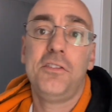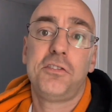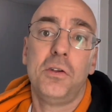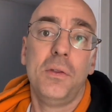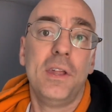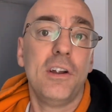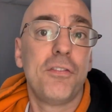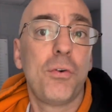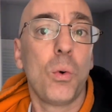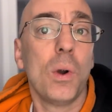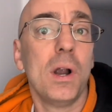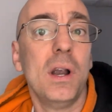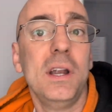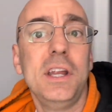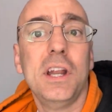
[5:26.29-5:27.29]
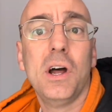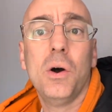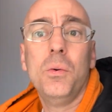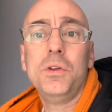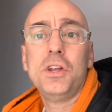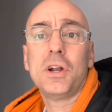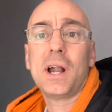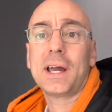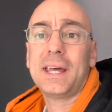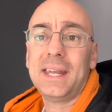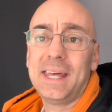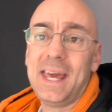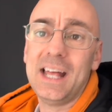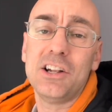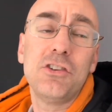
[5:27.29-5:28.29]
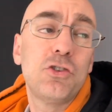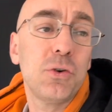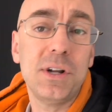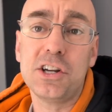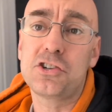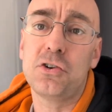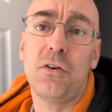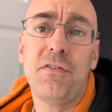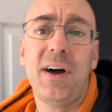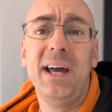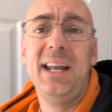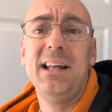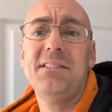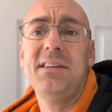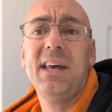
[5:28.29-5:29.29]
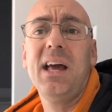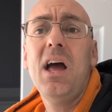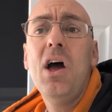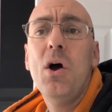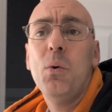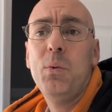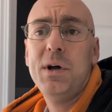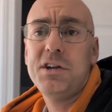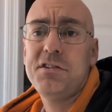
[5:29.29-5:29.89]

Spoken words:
and so therefore, you're not going to get traditional financing,